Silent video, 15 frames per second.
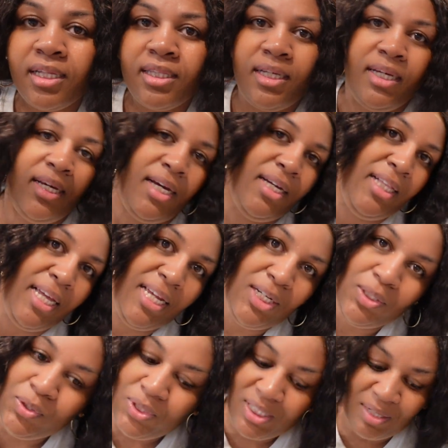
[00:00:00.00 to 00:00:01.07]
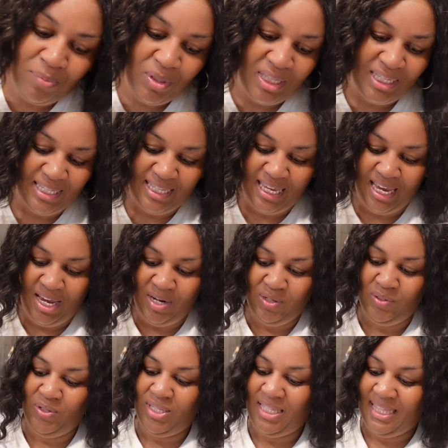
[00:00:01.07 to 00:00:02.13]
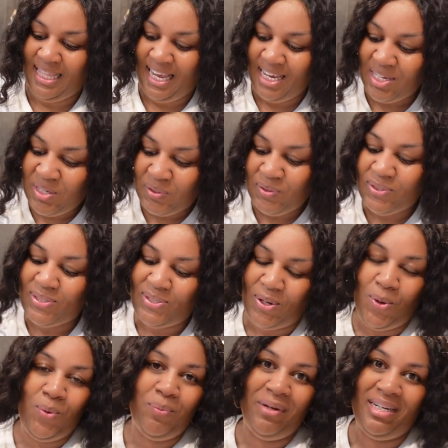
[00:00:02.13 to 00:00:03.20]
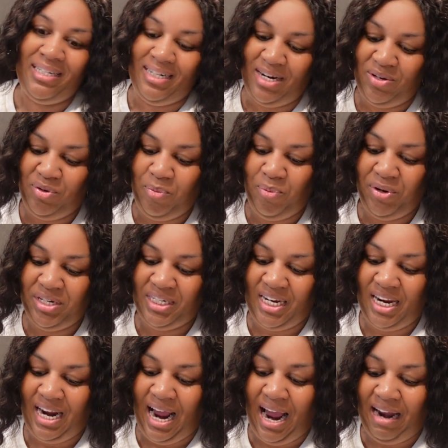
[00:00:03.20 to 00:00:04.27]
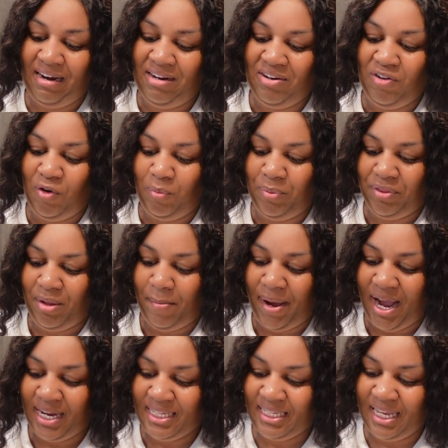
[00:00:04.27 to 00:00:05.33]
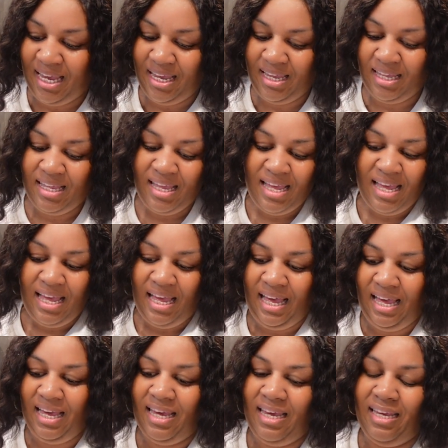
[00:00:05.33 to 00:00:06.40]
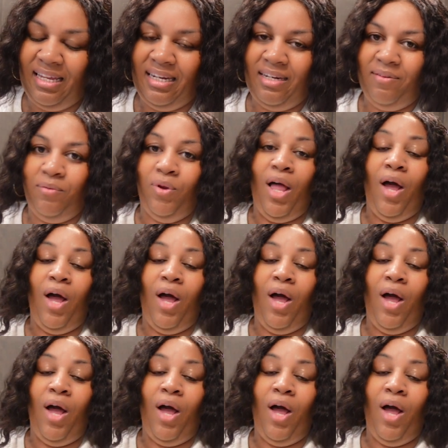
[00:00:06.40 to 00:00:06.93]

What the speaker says: The young lady who sent me these candles, thank you so much. I do appreciate it. I didn't even open the box yet. And, well,